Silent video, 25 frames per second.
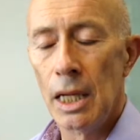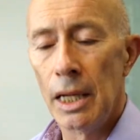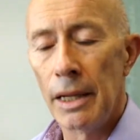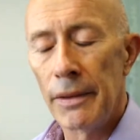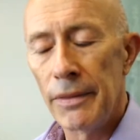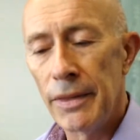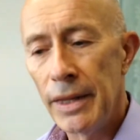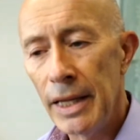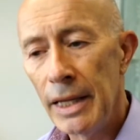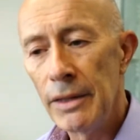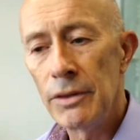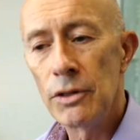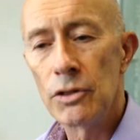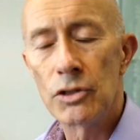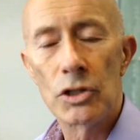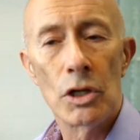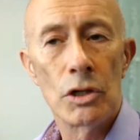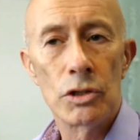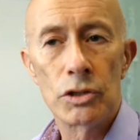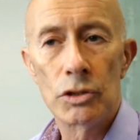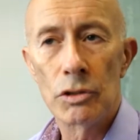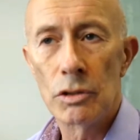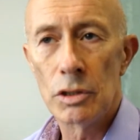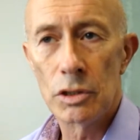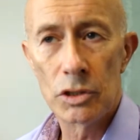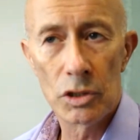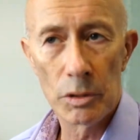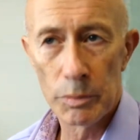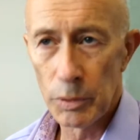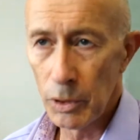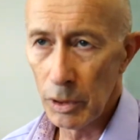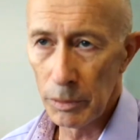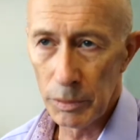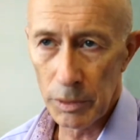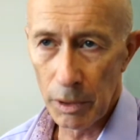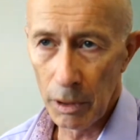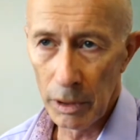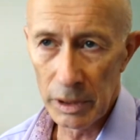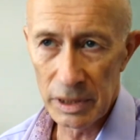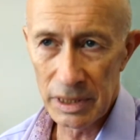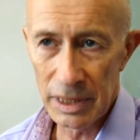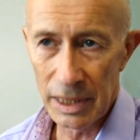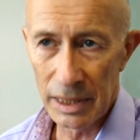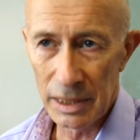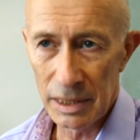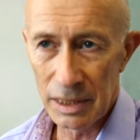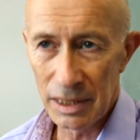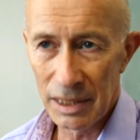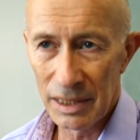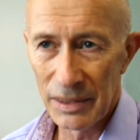Then there's also the superb
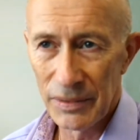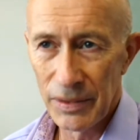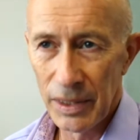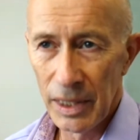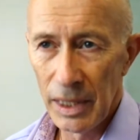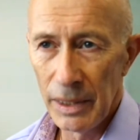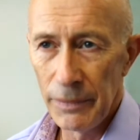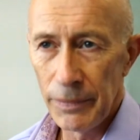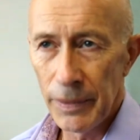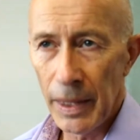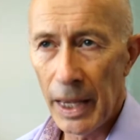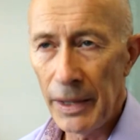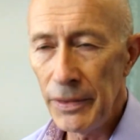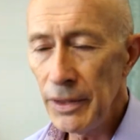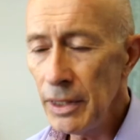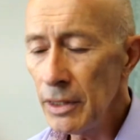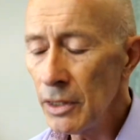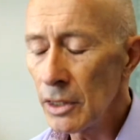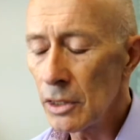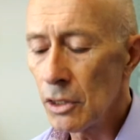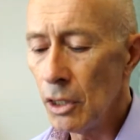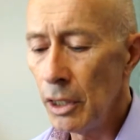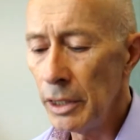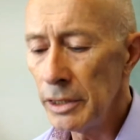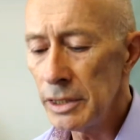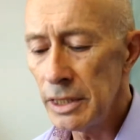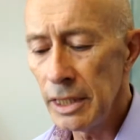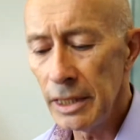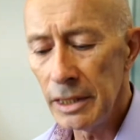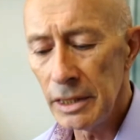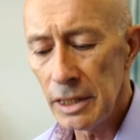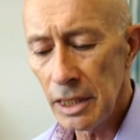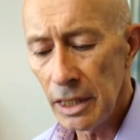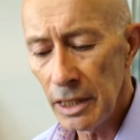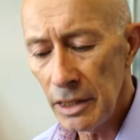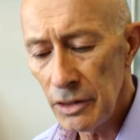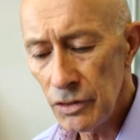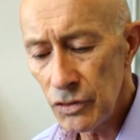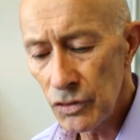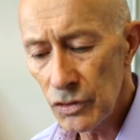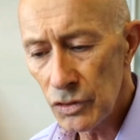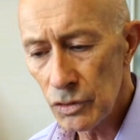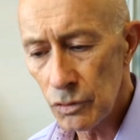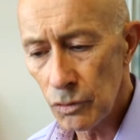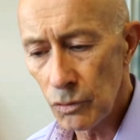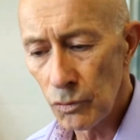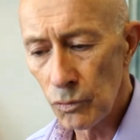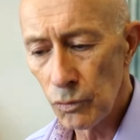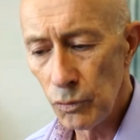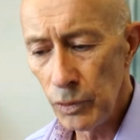content. I think the content is
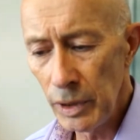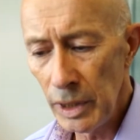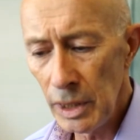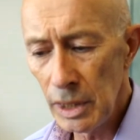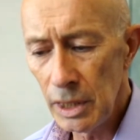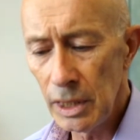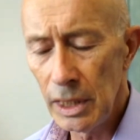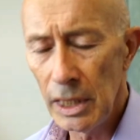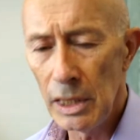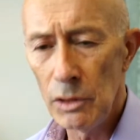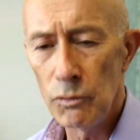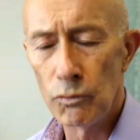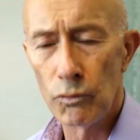really,